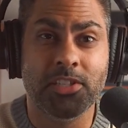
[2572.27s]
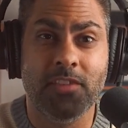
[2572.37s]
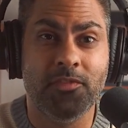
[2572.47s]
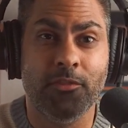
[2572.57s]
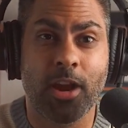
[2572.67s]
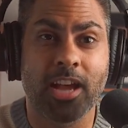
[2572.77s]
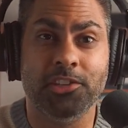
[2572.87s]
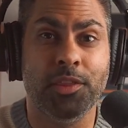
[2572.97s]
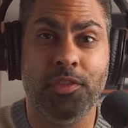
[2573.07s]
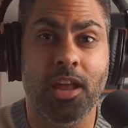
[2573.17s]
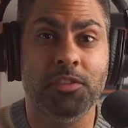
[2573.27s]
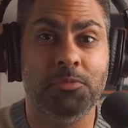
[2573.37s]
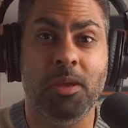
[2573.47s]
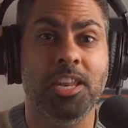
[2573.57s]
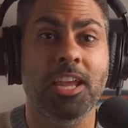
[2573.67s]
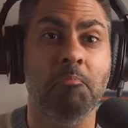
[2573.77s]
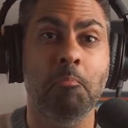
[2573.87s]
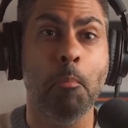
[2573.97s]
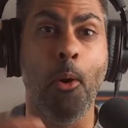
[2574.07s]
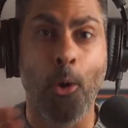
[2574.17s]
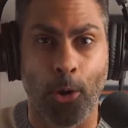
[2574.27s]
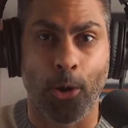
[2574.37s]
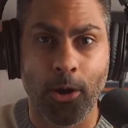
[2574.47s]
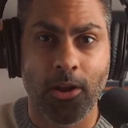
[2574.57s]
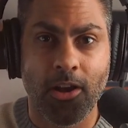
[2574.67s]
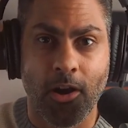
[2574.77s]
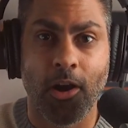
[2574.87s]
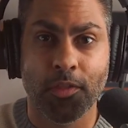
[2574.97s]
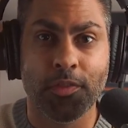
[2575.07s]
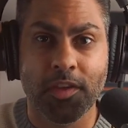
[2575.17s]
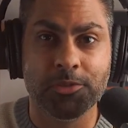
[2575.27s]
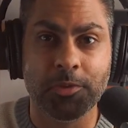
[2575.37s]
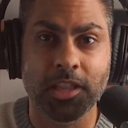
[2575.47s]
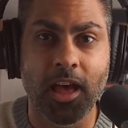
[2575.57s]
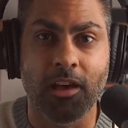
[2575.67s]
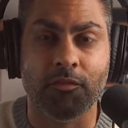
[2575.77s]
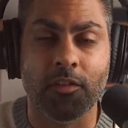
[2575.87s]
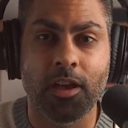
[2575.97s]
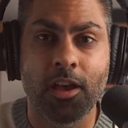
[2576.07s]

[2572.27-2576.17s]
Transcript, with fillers: have never actually thought of spending more on the things we love